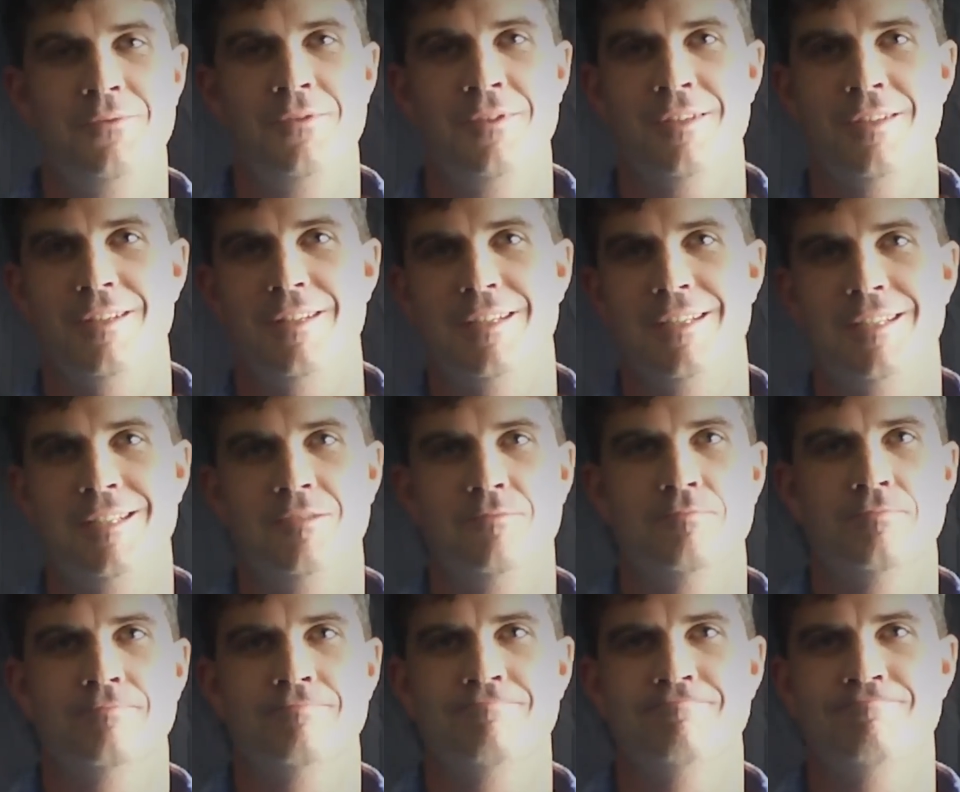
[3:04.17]
different. You
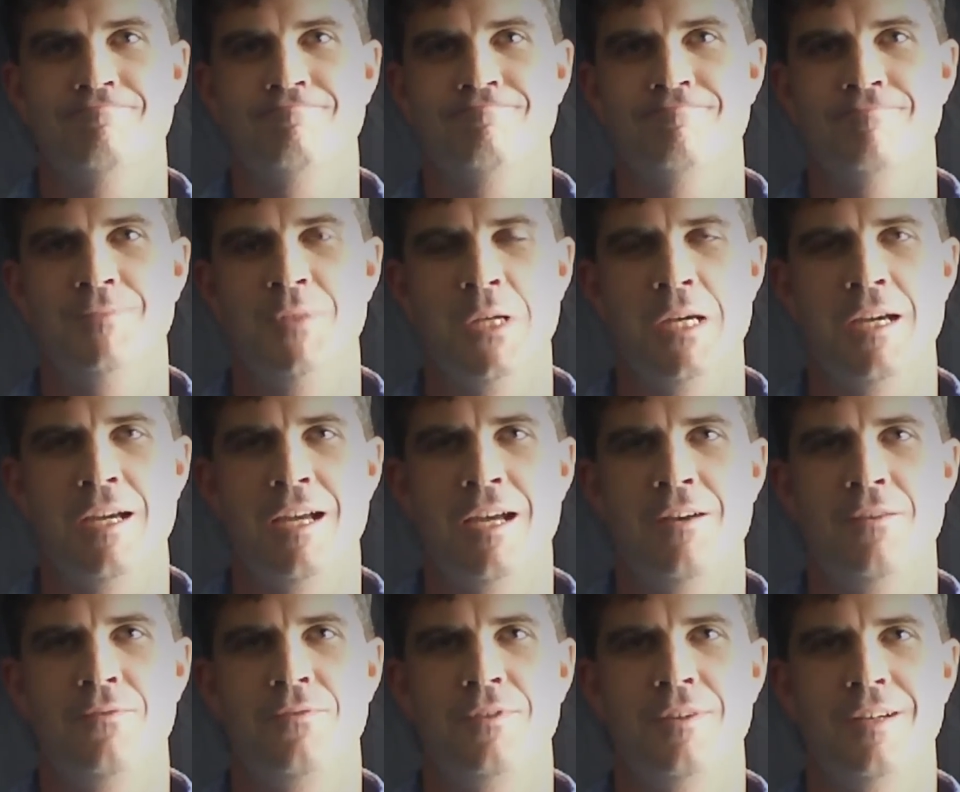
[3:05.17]

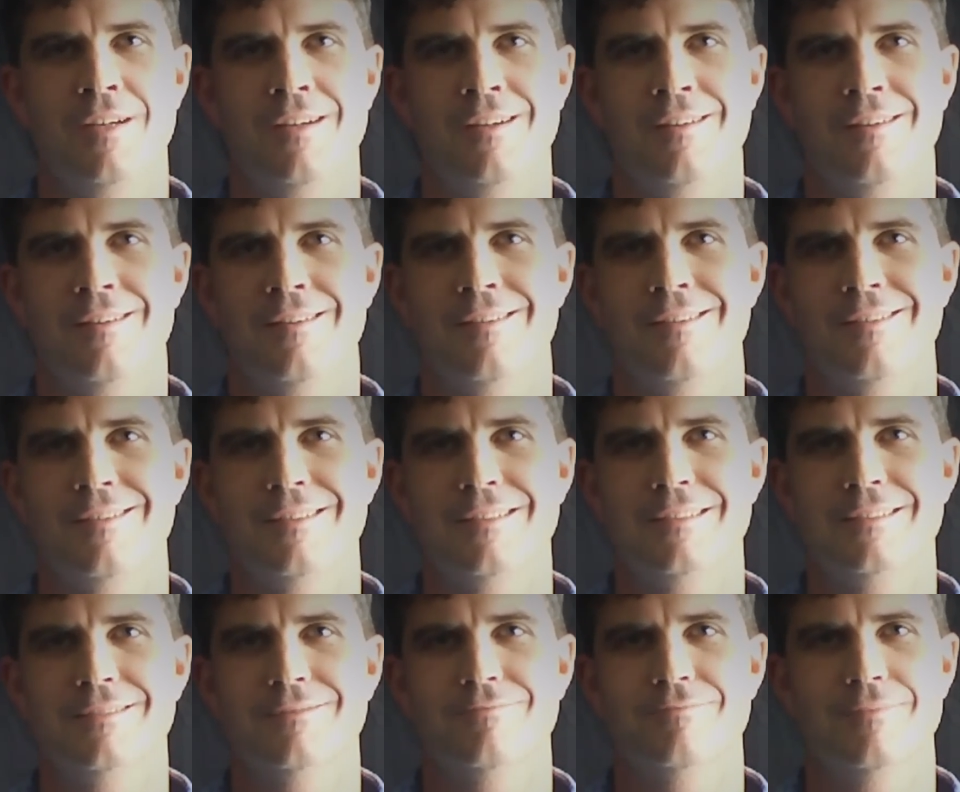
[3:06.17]
know,
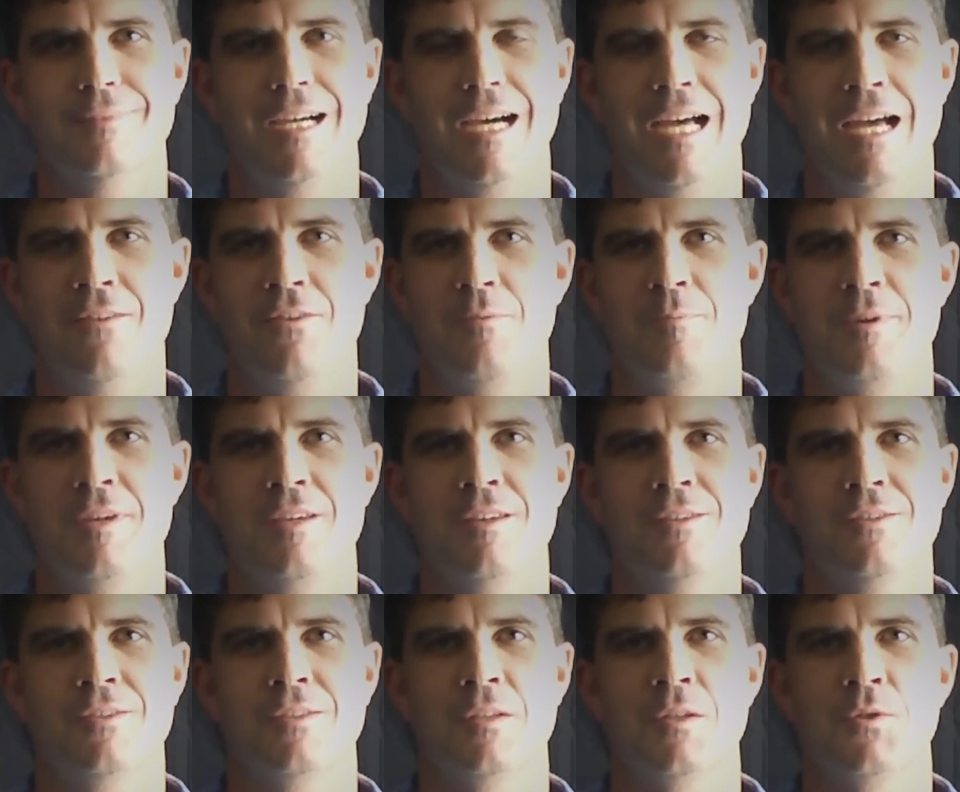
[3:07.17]
I have a
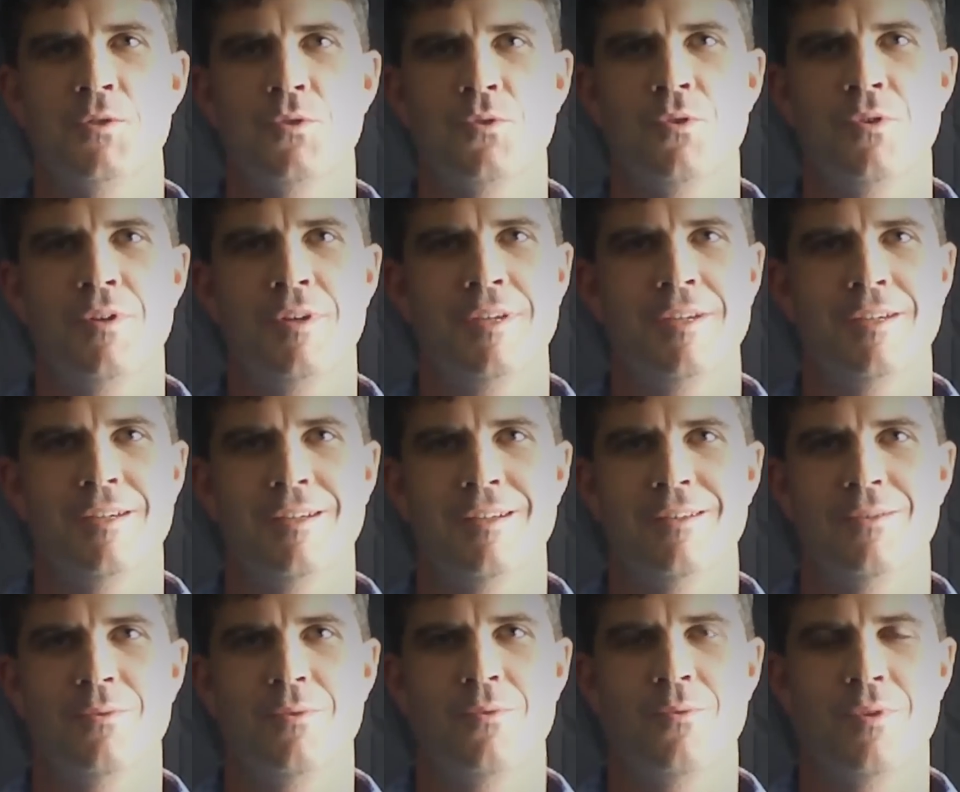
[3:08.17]
peace and a
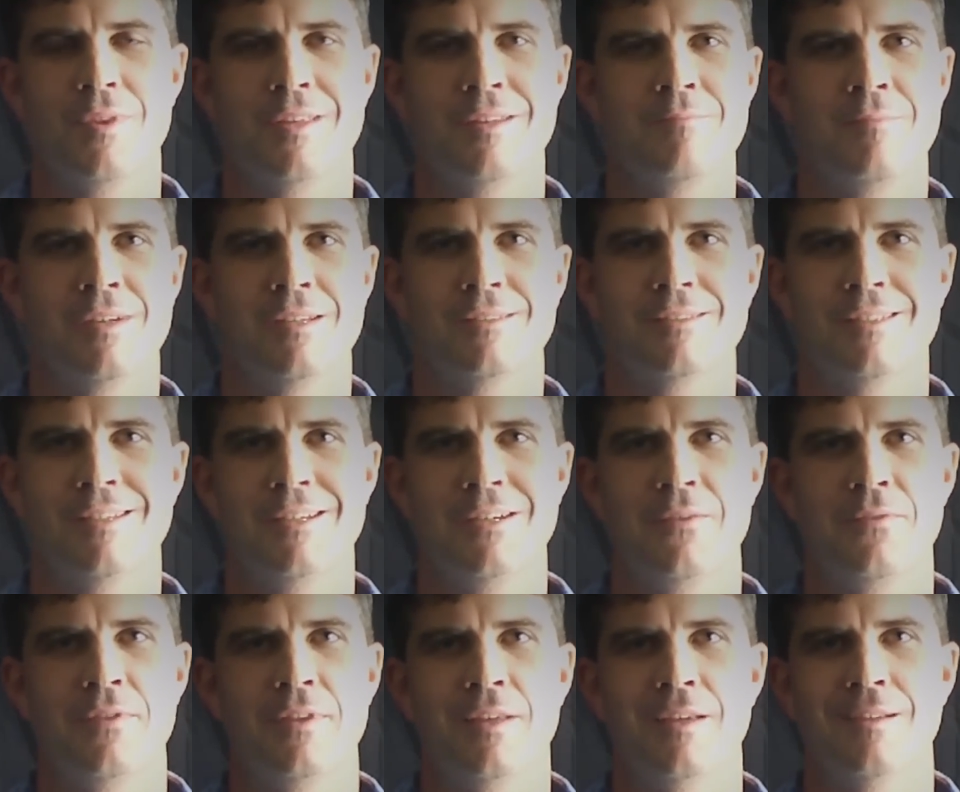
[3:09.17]
joy within
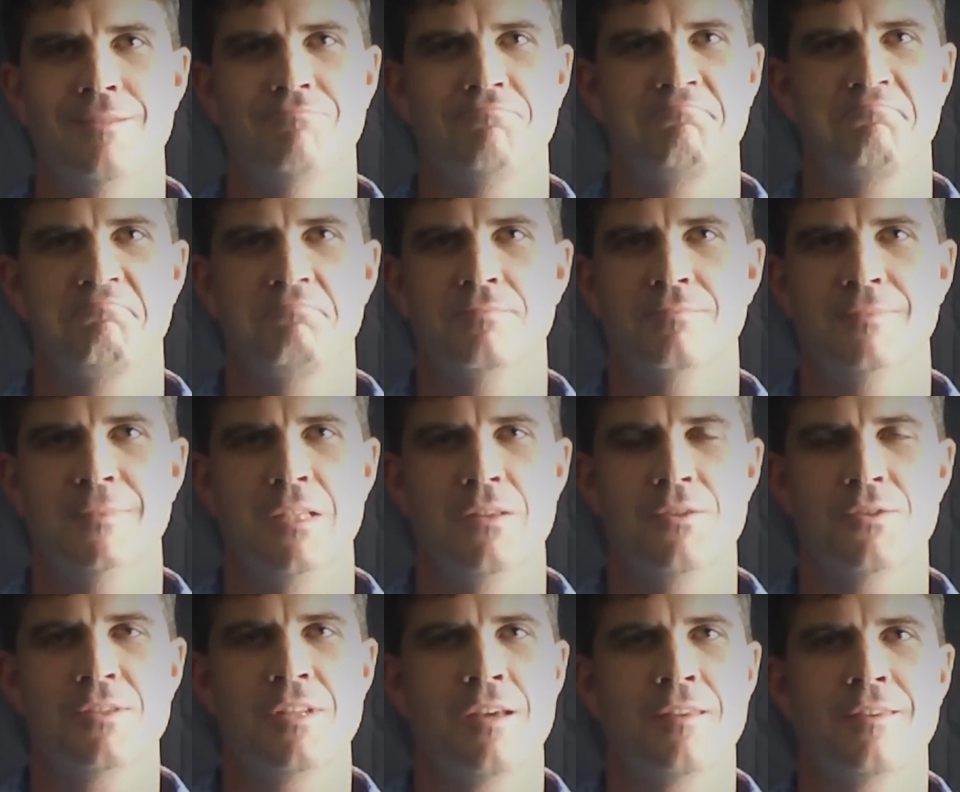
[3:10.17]
myself that,
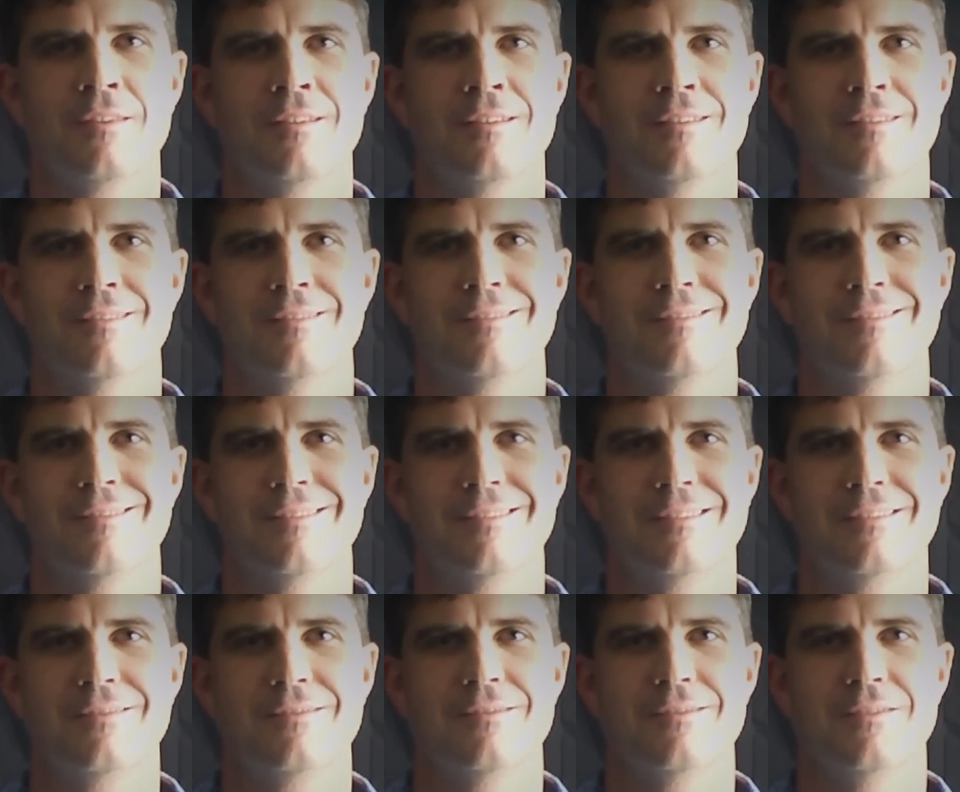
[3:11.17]
you know, there's nothing
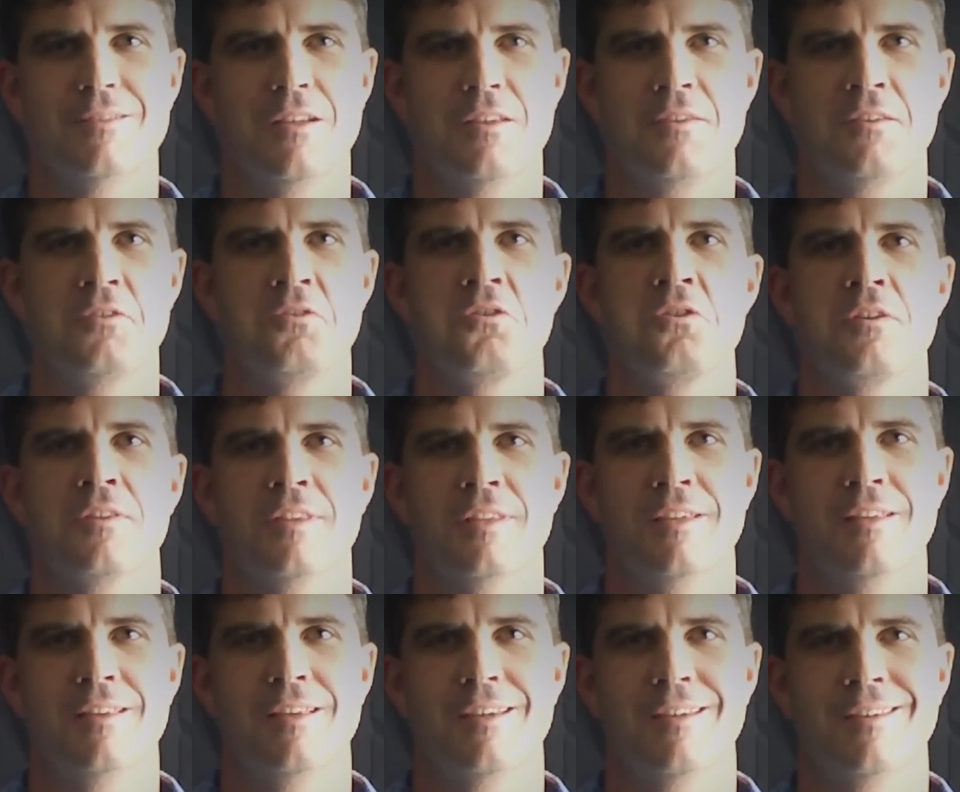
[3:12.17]

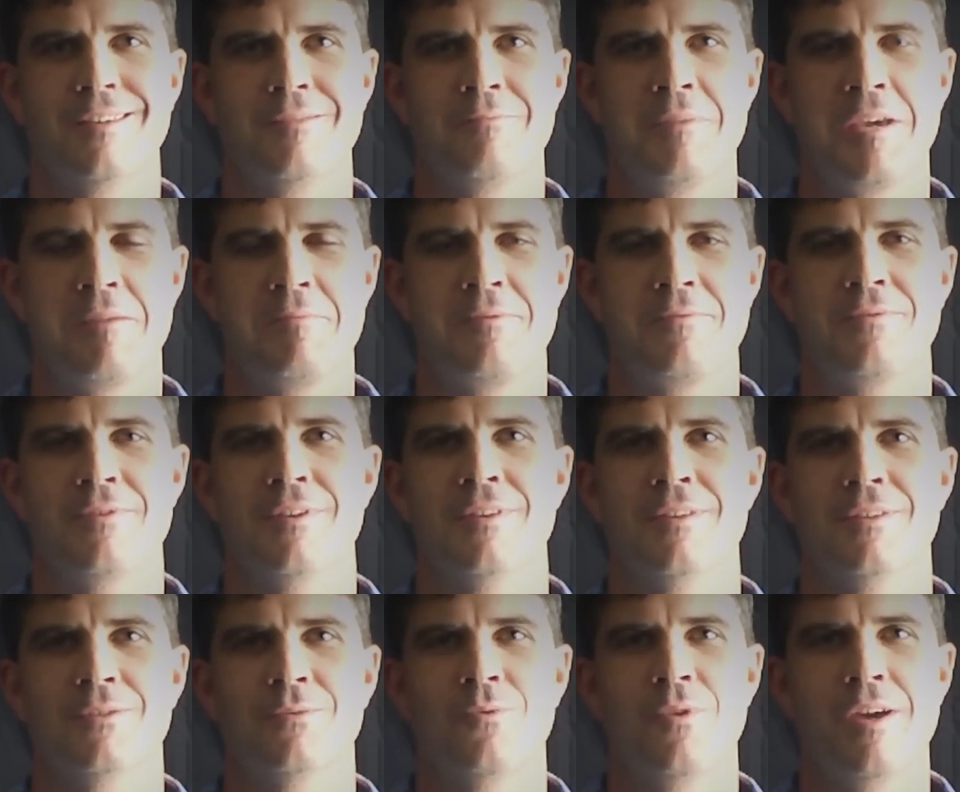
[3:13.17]
earthly that could make me
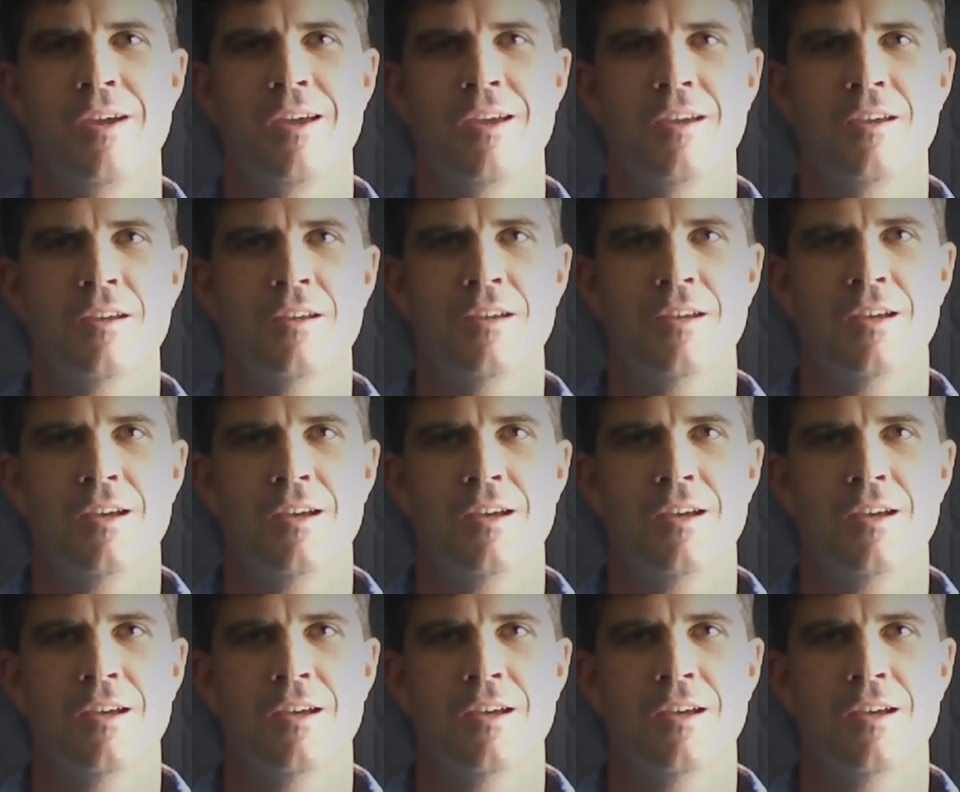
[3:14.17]
feel this way.